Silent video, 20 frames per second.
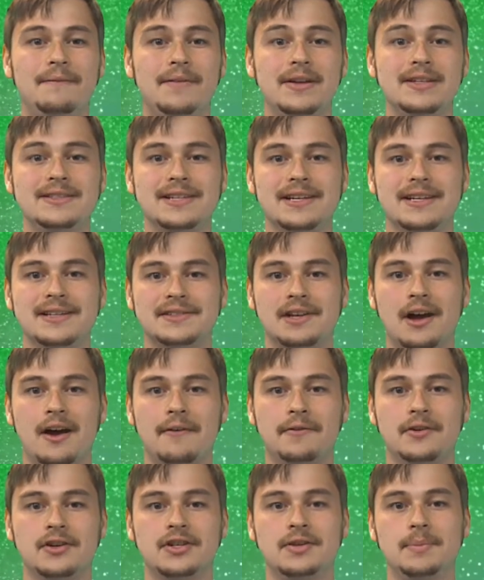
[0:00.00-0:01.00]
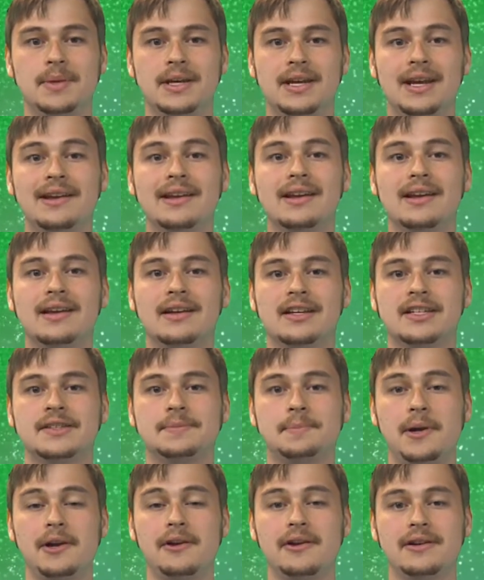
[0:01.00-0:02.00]
Fencing is offered to beginning and
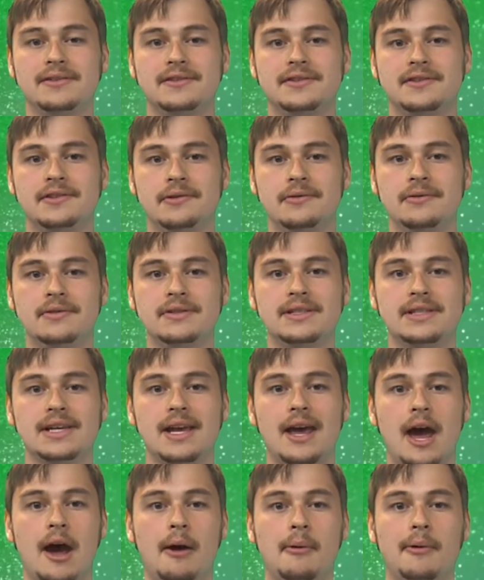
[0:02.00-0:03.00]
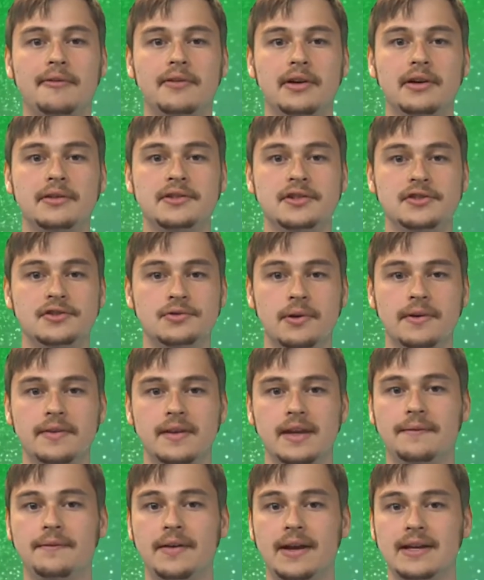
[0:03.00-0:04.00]
experienced students. However, to join
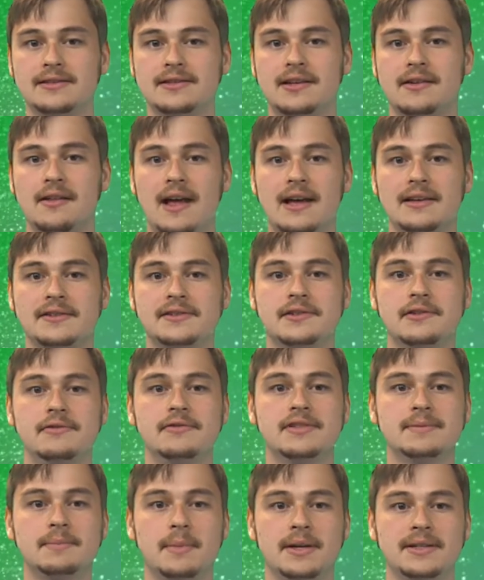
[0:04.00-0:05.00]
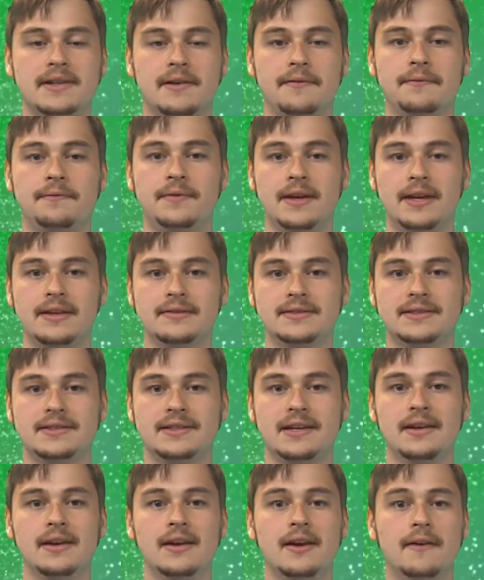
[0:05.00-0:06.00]
the advanced class, students must have
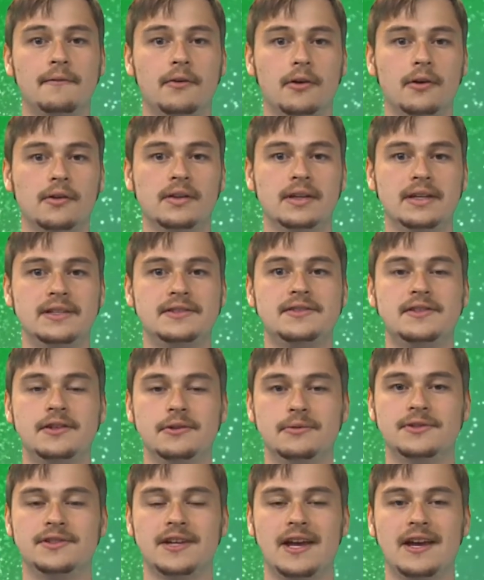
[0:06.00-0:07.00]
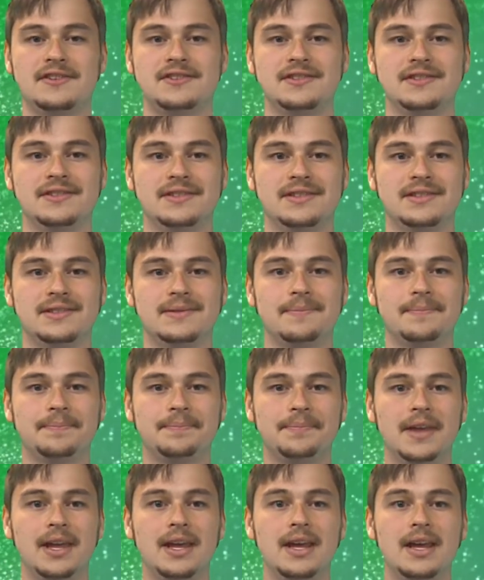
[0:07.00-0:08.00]
fenced for at least two sessions.
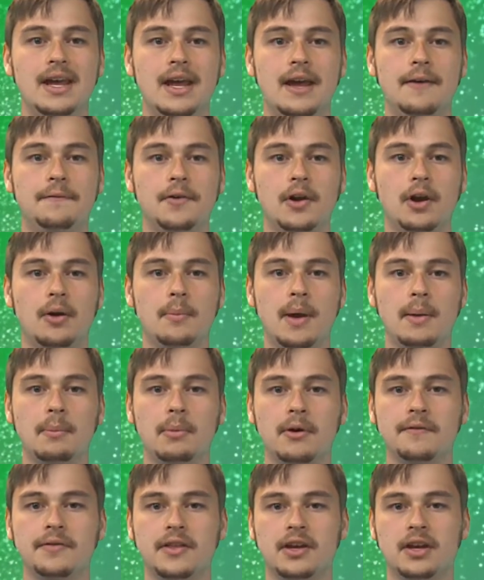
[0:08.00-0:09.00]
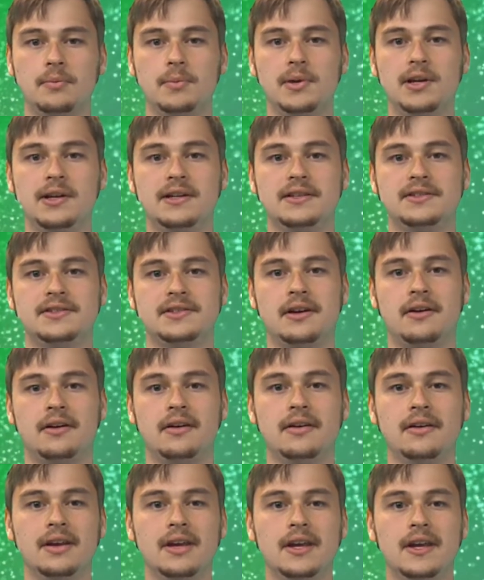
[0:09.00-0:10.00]
If you're a member of the community
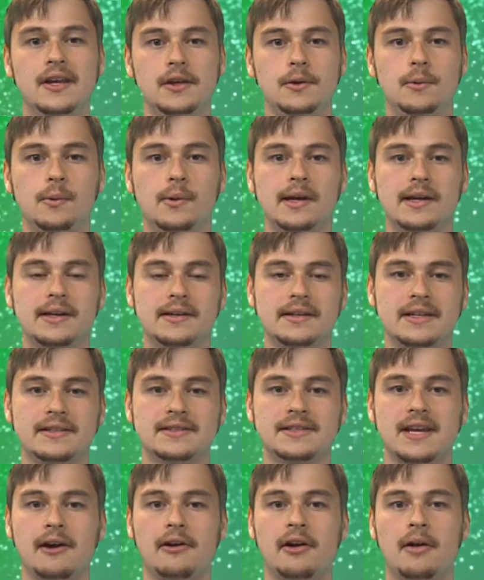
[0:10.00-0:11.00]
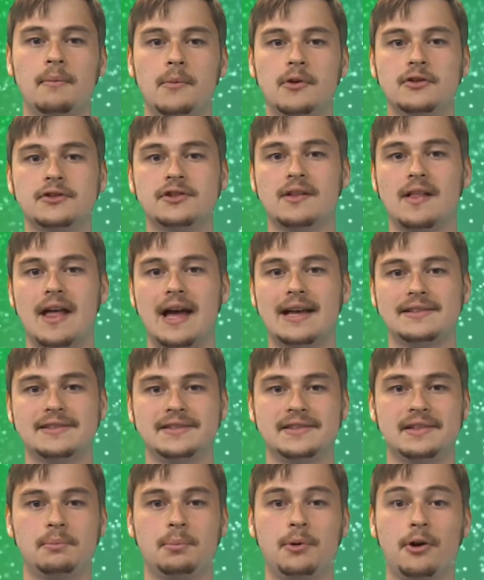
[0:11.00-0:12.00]
center, you will get a discount on most
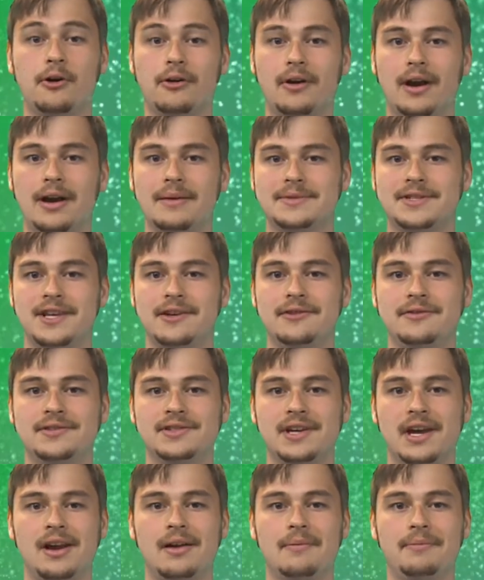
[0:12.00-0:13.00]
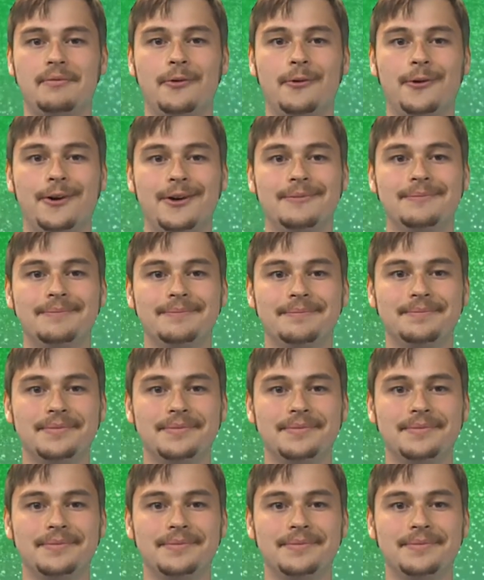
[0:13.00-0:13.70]
classes and programs that you sign up for.